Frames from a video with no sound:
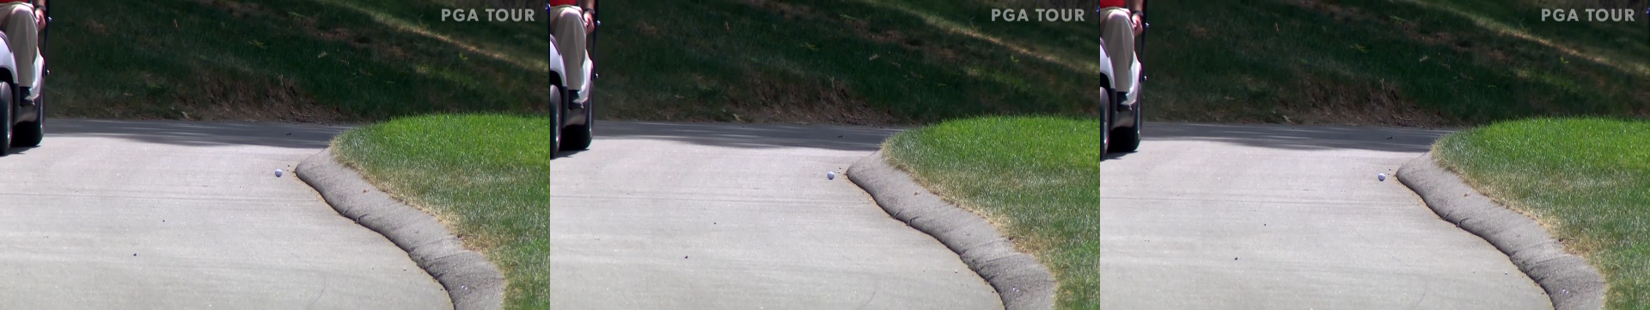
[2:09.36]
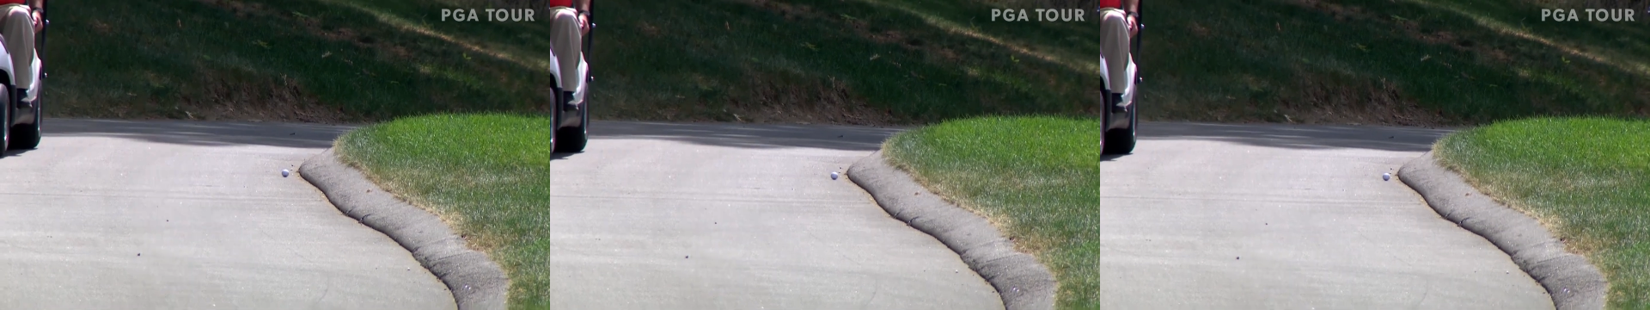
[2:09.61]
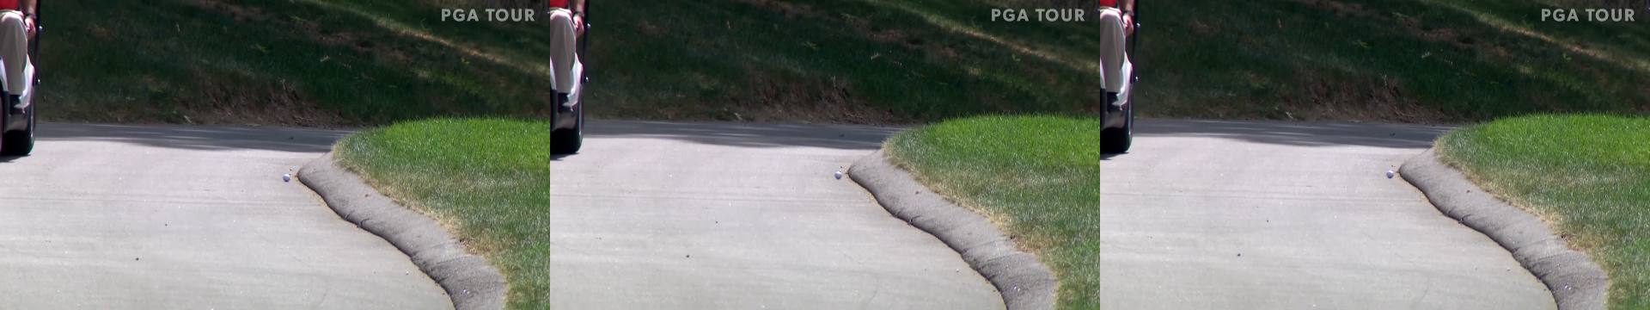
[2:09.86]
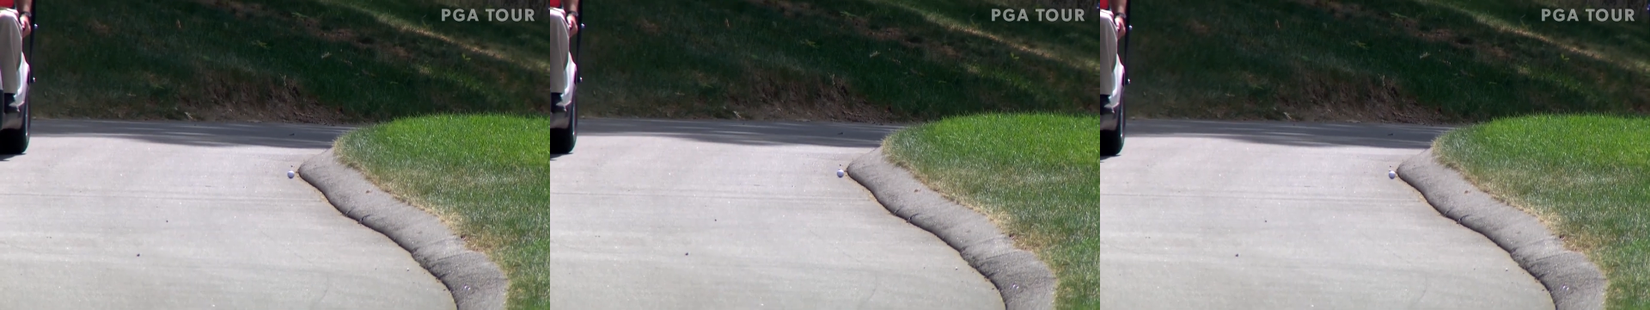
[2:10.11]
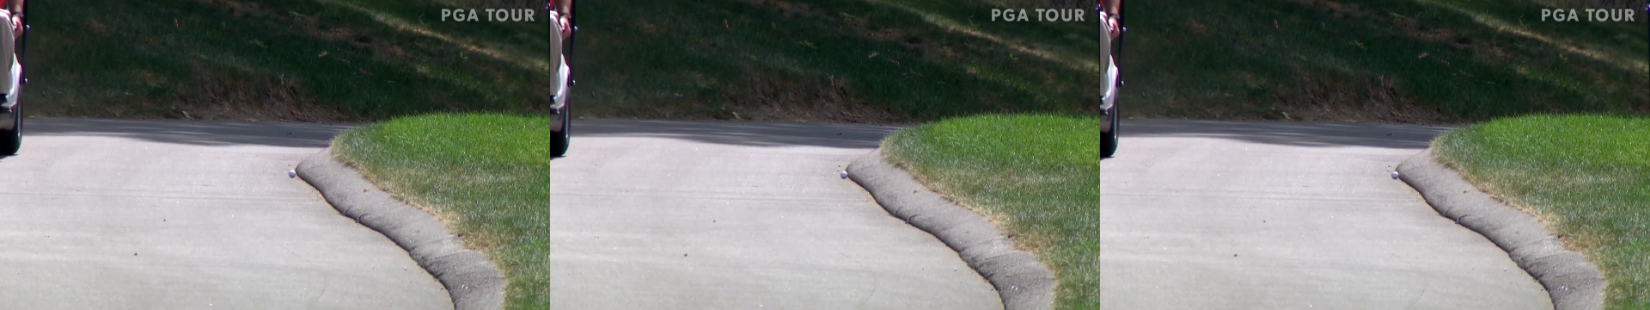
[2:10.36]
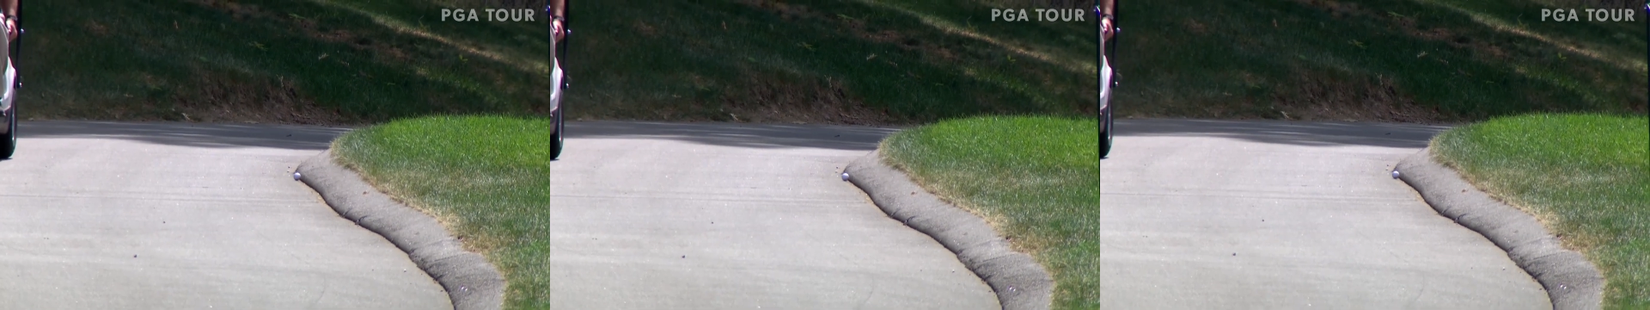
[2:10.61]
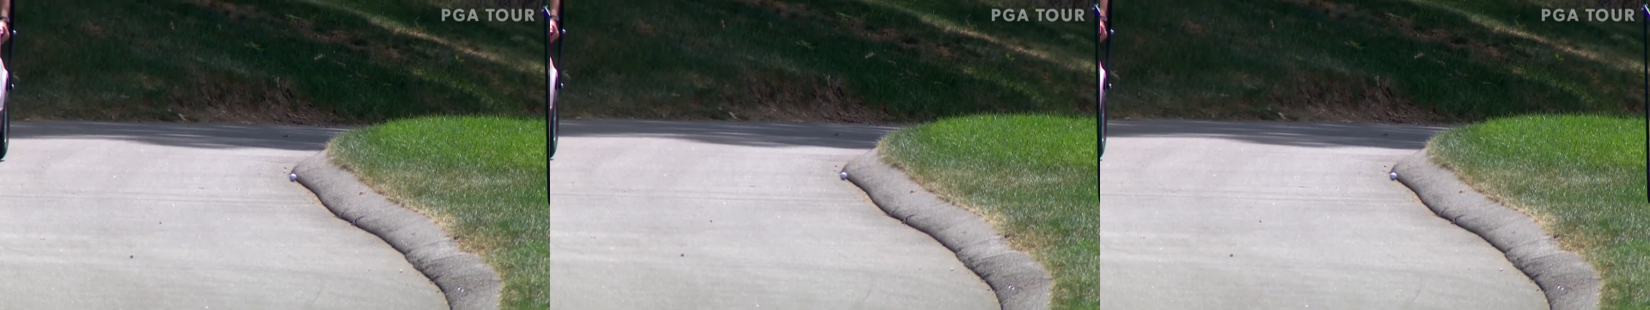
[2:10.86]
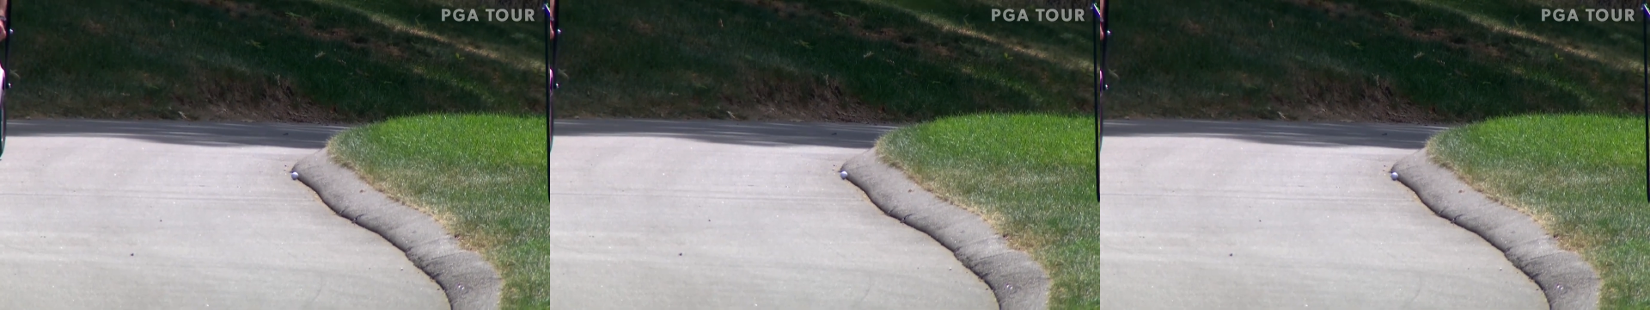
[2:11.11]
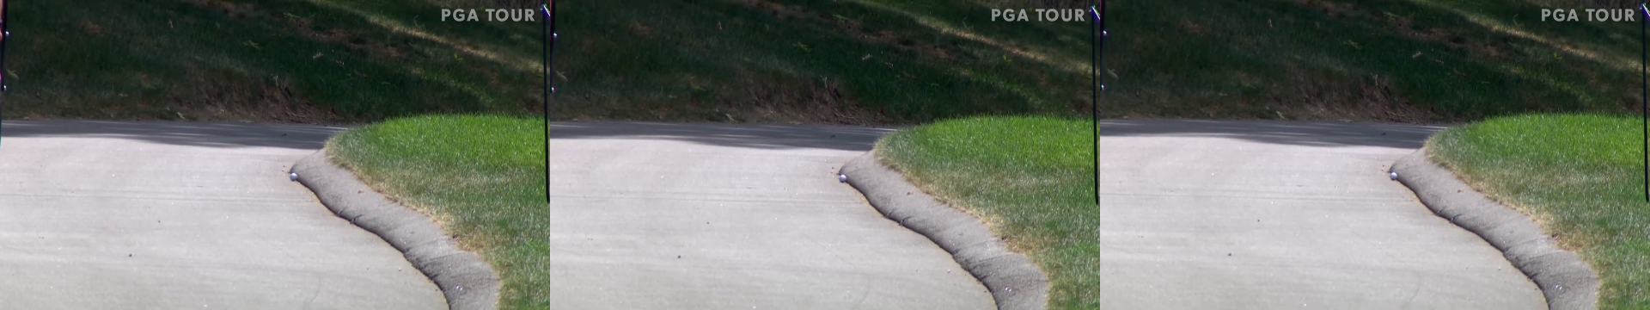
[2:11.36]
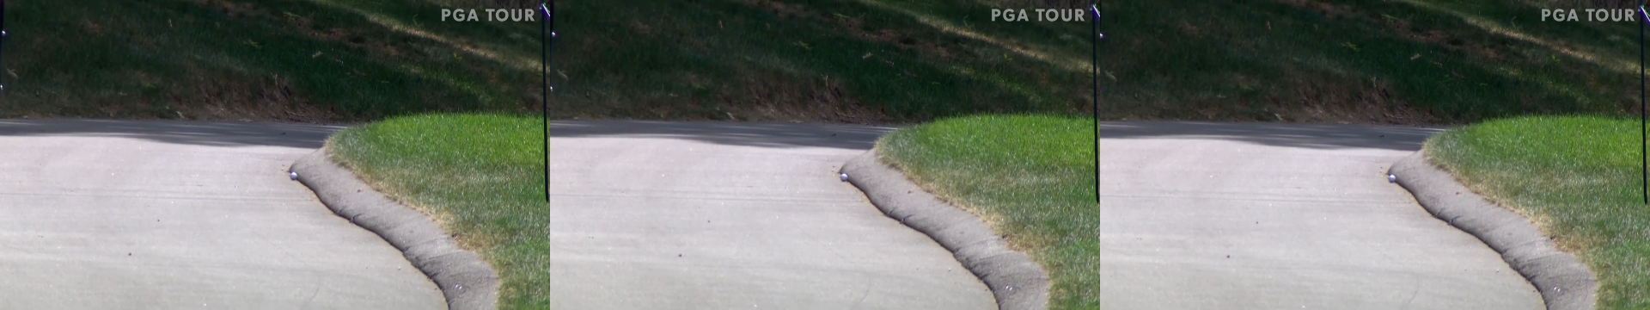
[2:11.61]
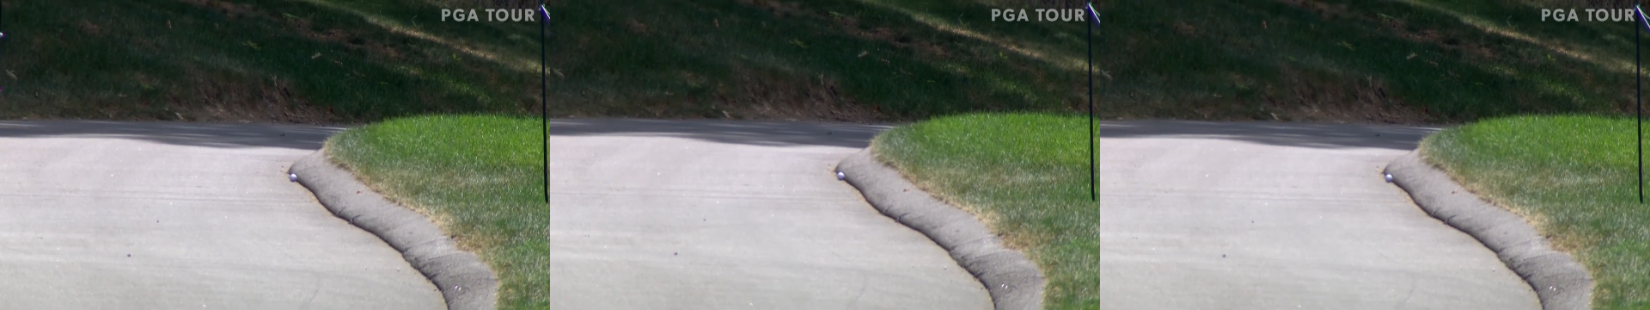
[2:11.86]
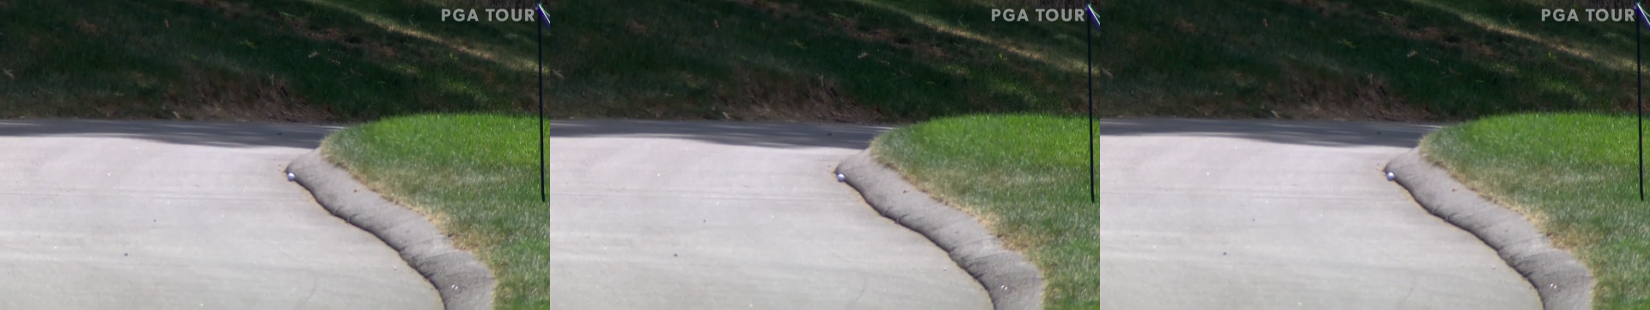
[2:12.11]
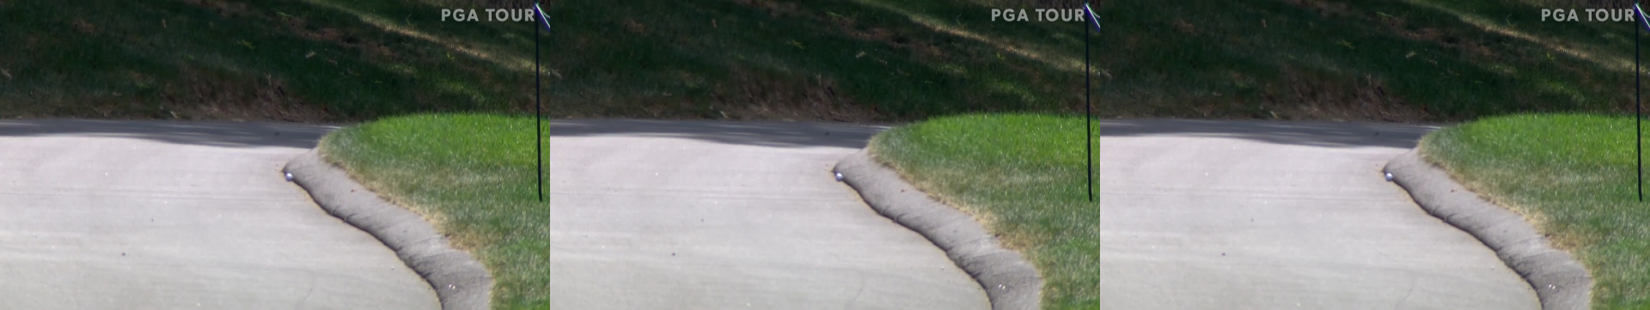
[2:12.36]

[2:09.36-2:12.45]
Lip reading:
[unreadable: no face in view]